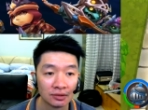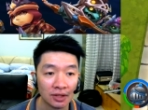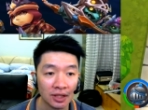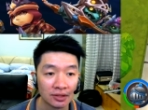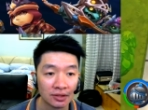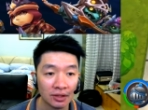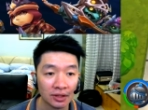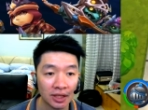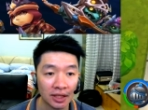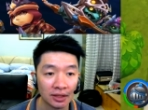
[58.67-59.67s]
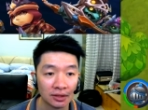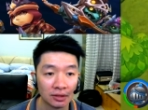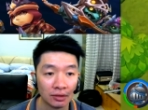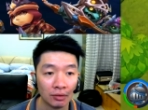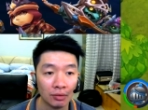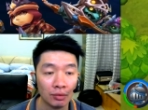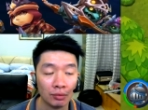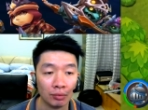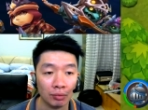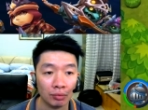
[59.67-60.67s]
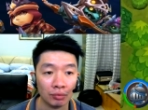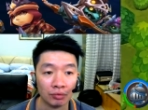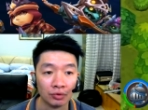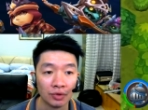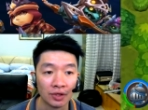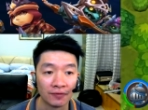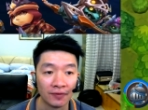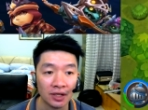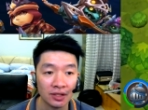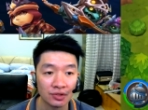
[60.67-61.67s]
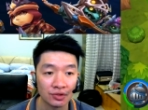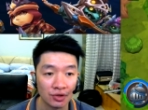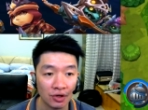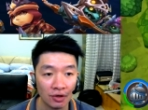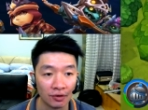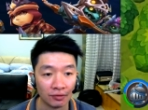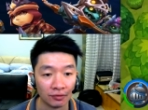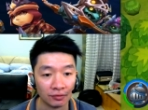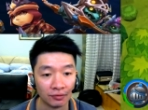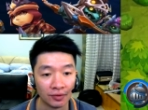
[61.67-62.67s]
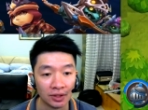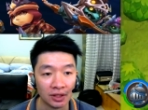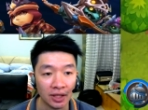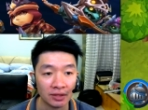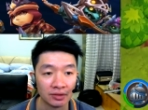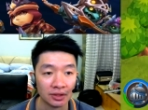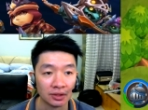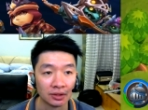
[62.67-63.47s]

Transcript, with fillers: So let's go and get it. Oh, you are very strong, Valeria.